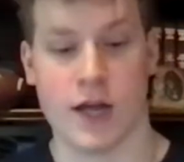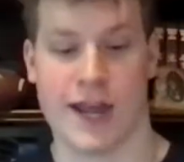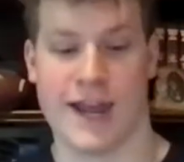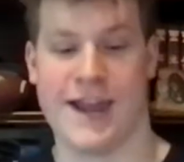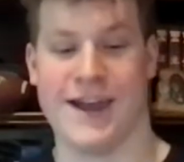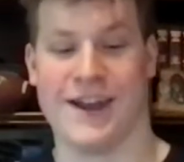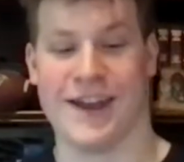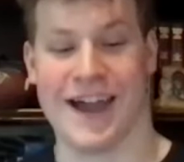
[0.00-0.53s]

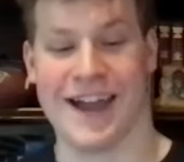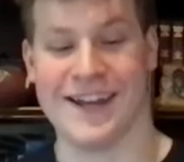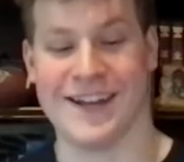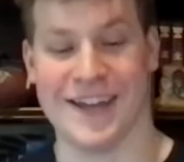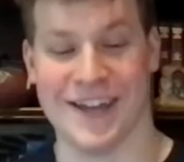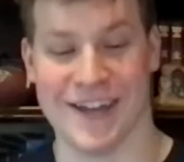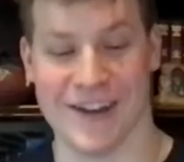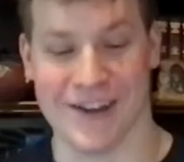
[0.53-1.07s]
And I
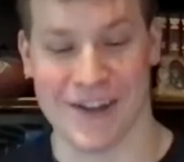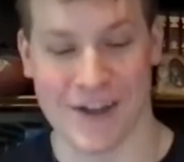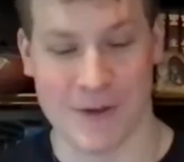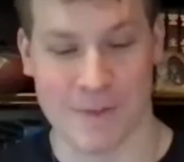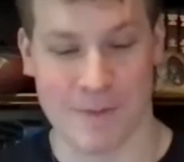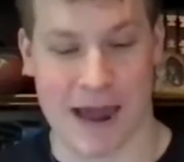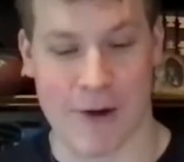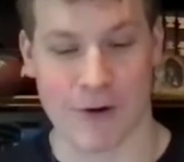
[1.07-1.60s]
did
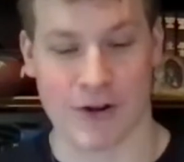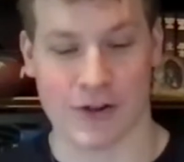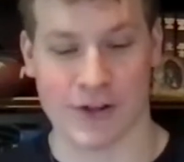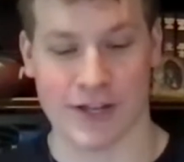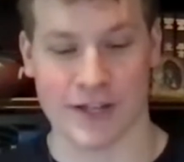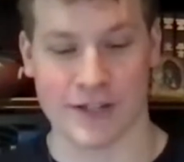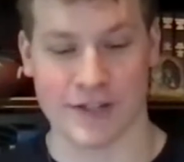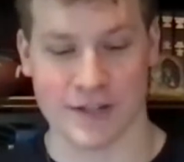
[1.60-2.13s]
power
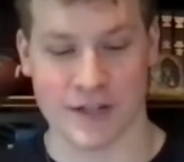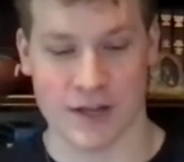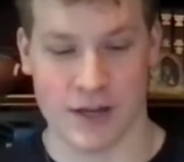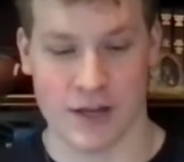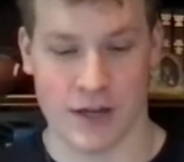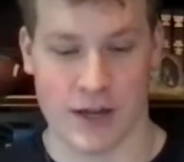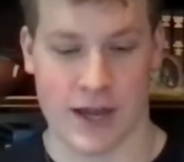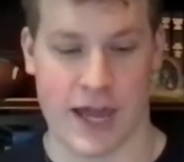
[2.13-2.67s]
cleans,
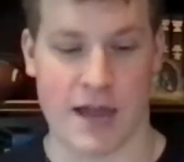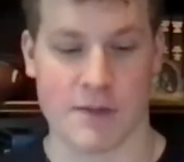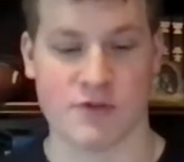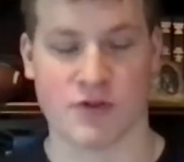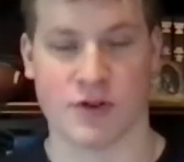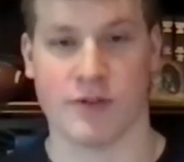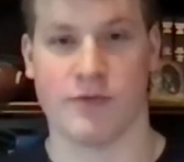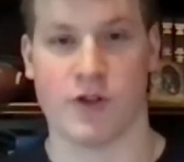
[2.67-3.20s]

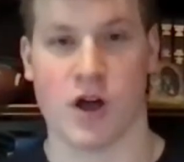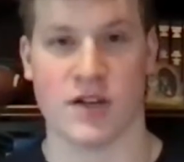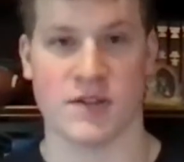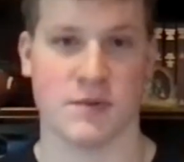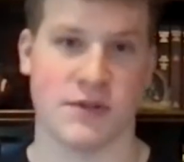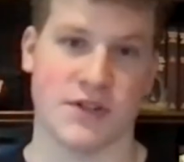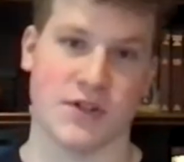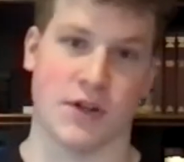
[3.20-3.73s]
hamstring floss,
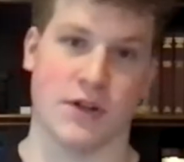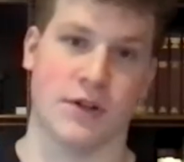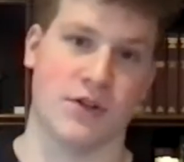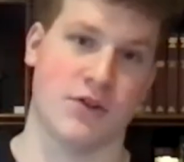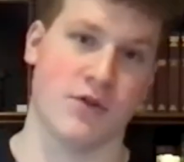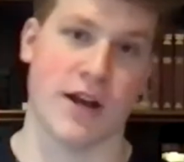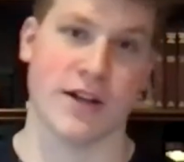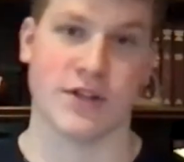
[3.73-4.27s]
which is a
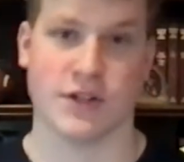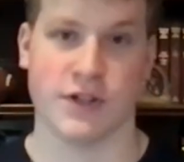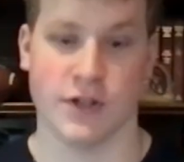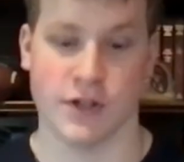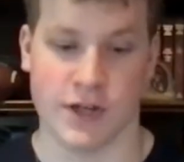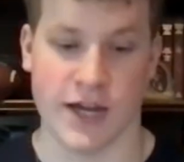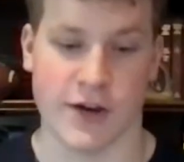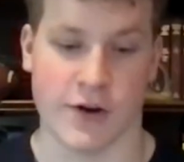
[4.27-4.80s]
stretch to
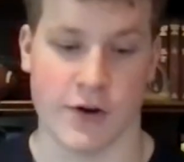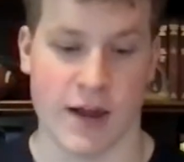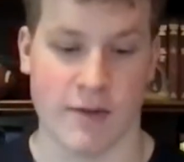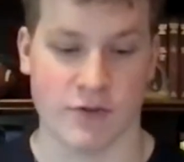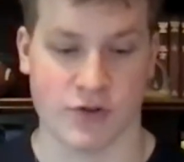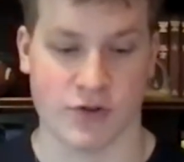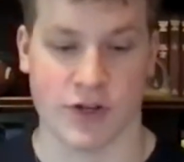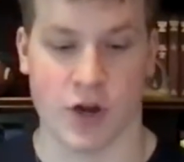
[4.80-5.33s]
get your
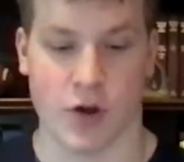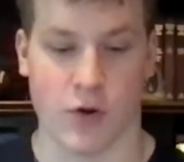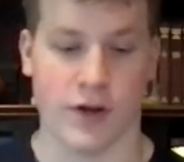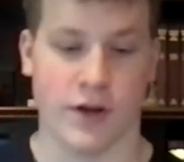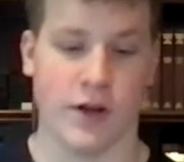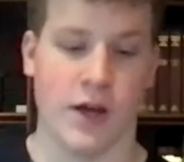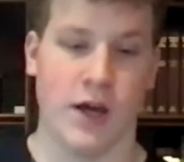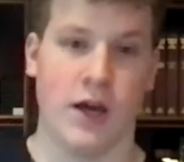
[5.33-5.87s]
hamstring
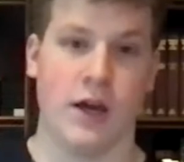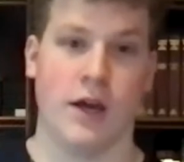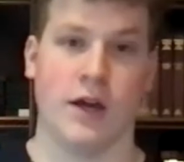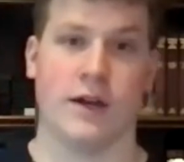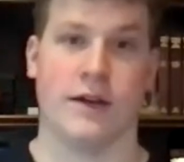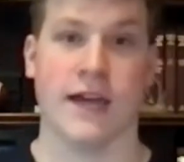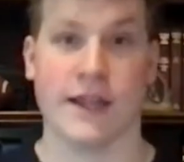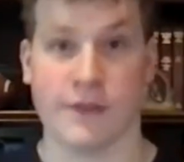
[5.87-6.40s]
going,
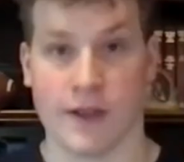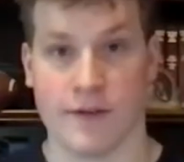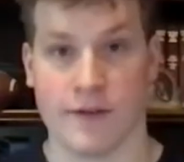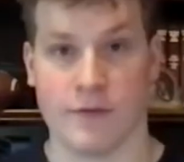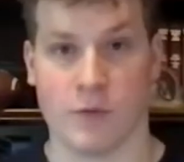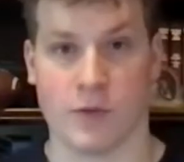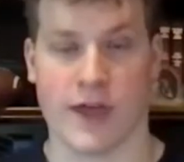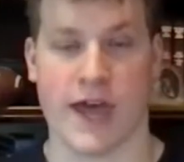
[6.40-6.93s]

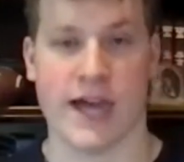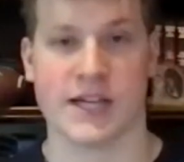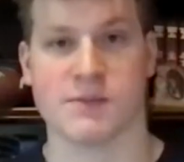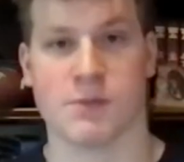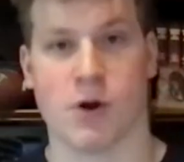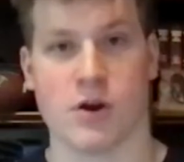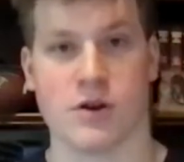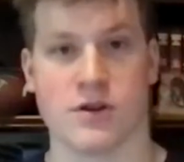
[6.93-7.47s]
deadlift with the hex
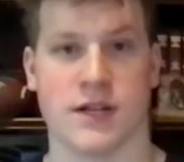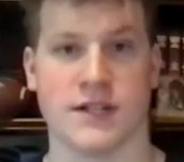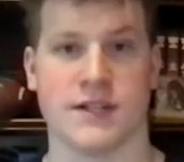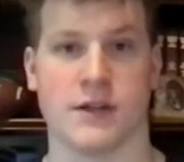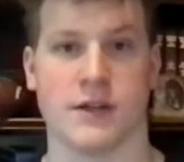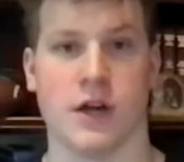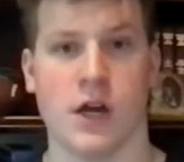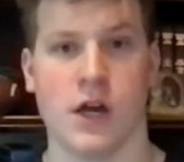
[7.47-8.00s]
bar. So that's
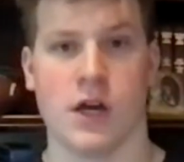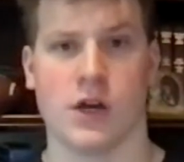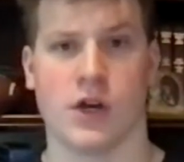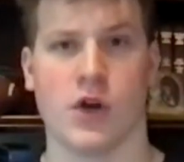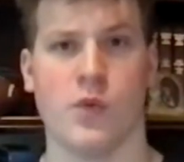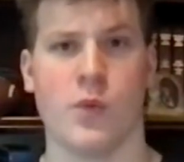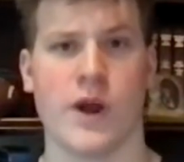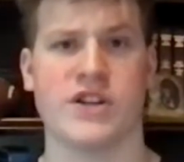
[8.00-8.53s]
a
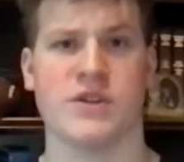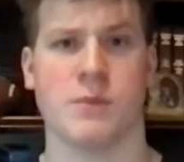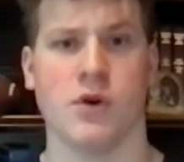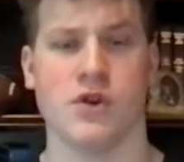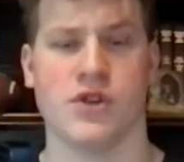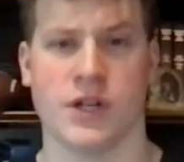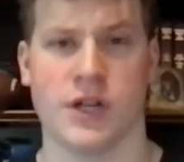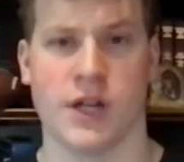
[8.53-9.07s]
good range of
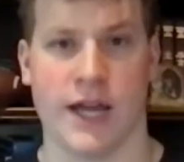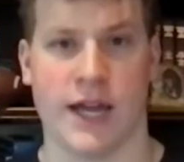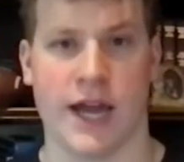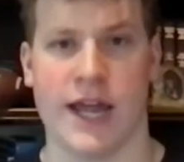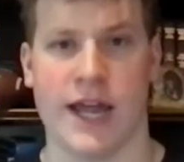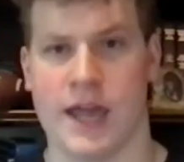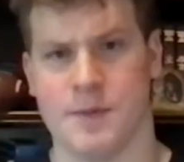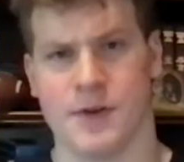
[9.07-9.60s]
motion. It kind
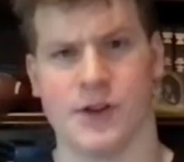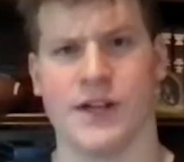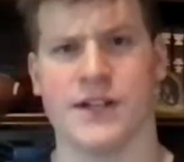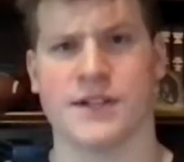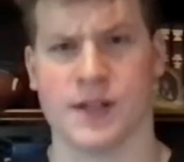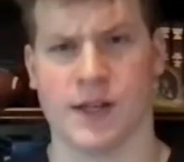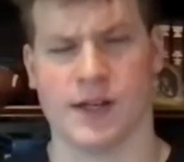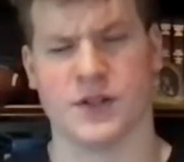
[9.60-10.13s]
of
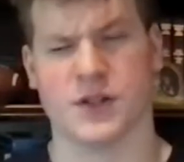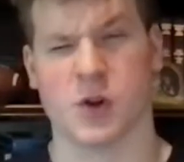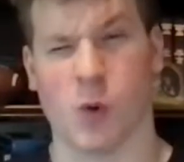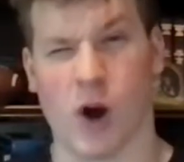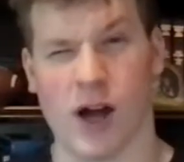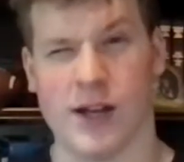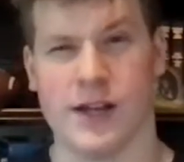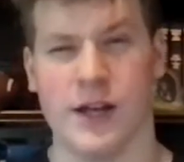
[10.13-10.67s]
emulates like a
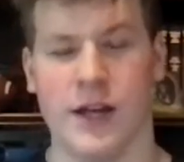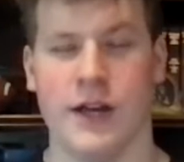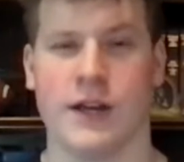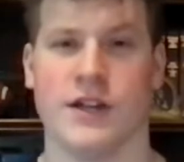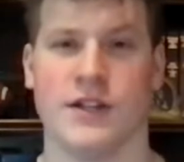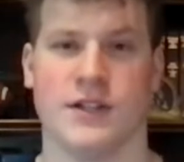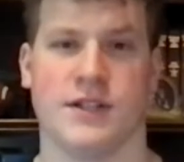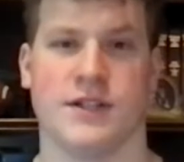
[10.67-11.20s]
squat
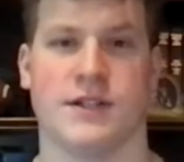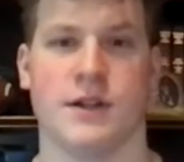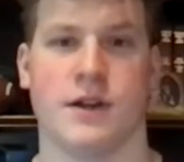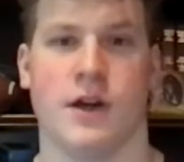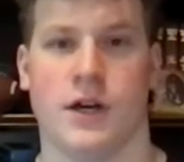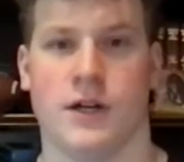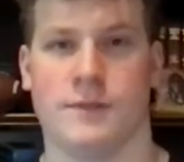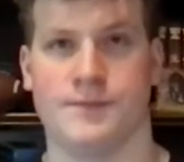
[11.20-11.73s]
because it's
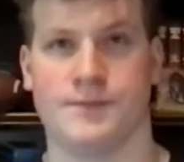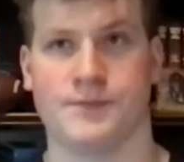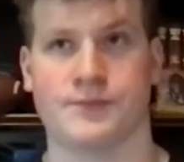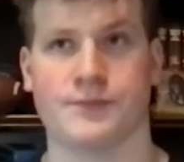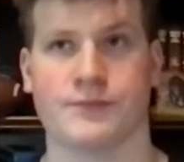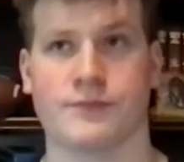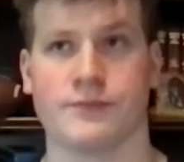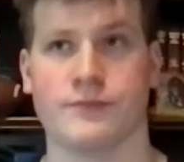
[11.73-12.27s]

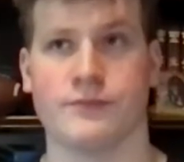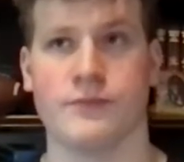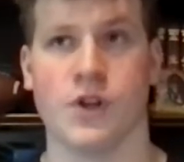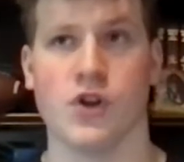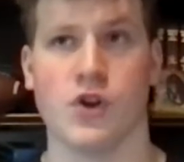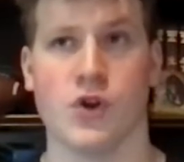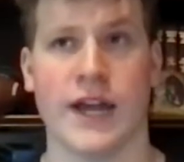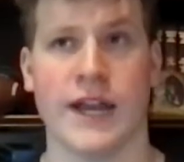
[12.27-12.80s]

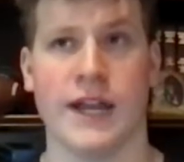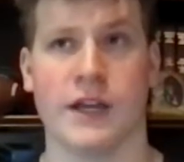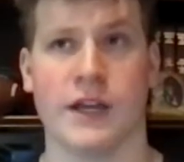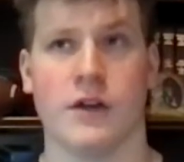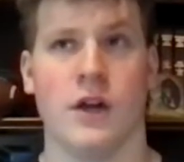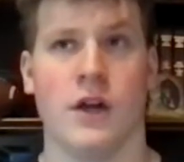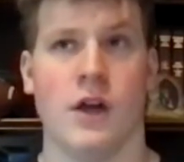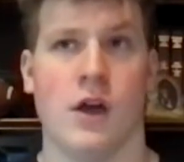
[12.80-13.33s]
you're
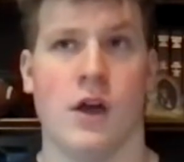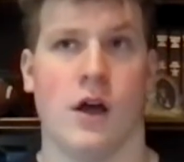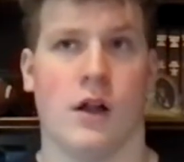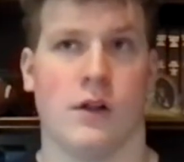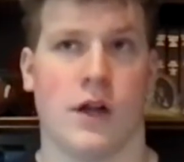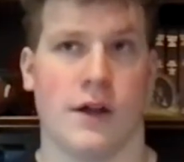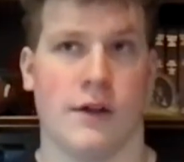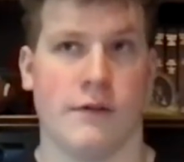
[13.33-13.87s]
getting a
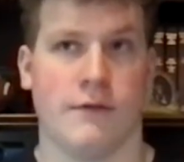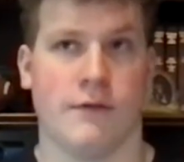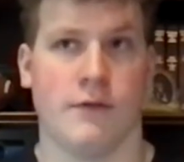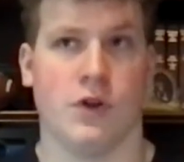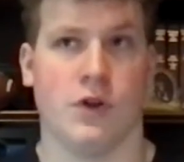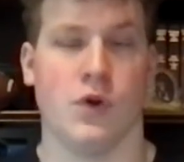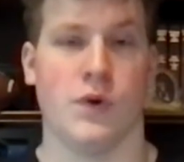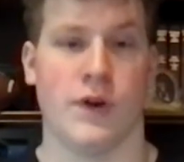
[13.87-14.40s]
lot of
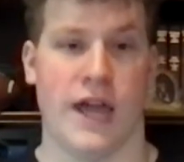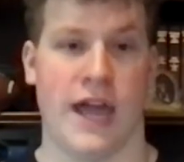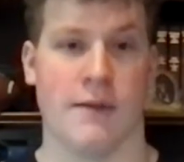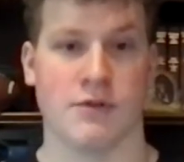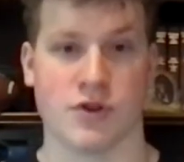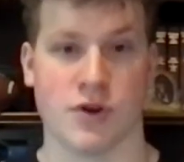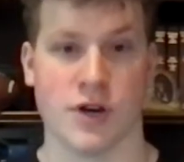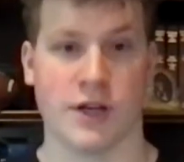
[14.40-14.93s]
glute,
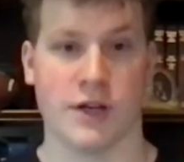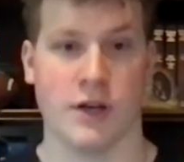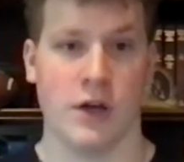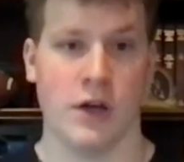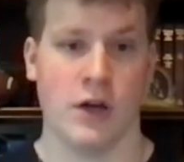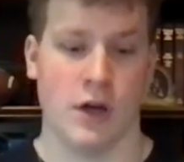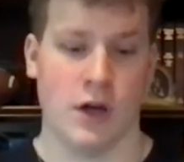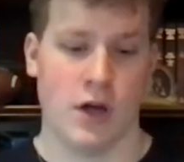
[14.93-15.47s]
hamstring,
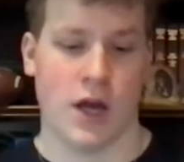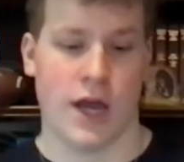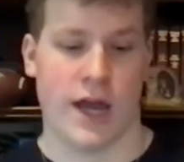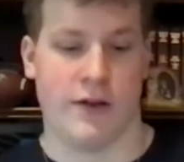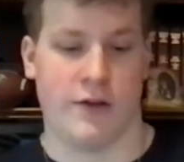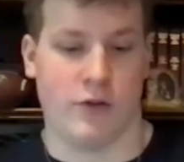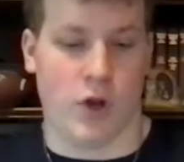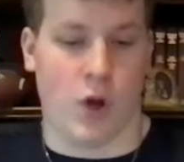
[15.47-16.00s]

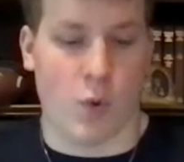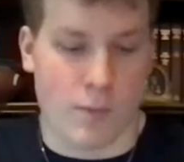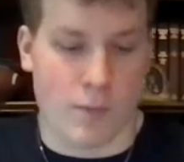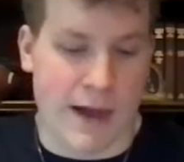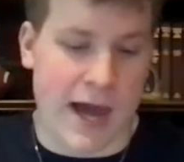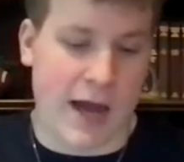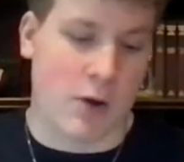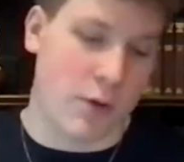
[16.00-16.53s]
and lower
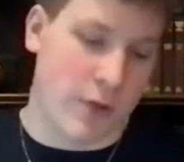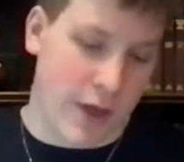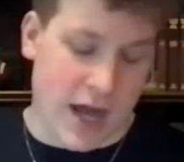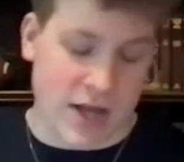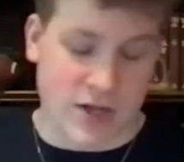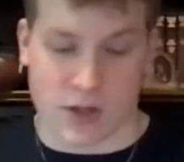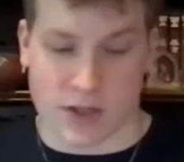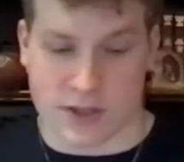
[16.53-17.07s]
back with
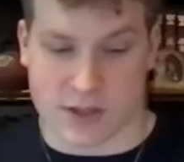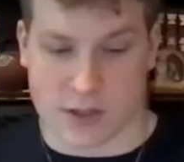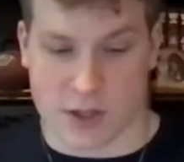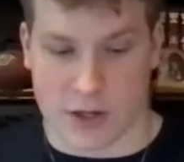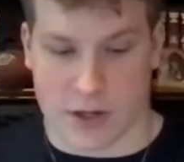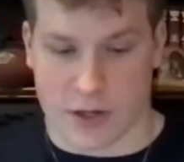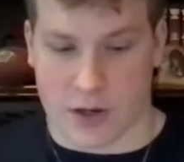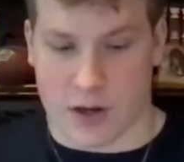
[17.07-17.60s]
that. So that's
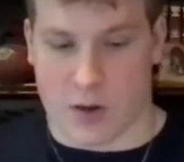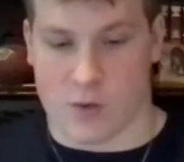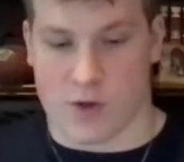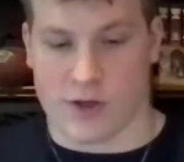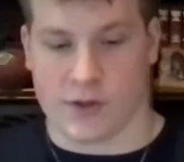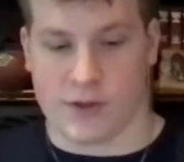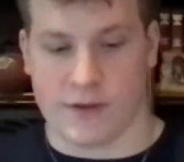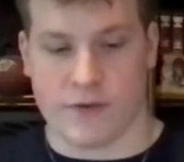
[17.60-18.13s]
a
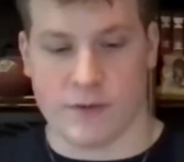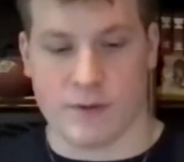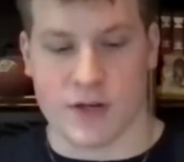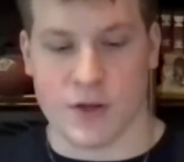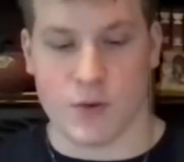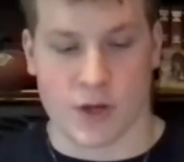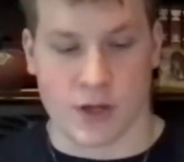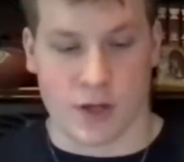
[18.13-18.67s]
really good lift to be
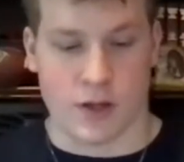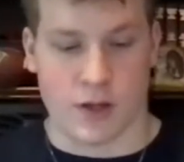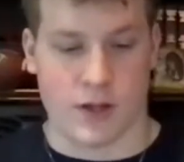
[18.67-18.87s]
doing.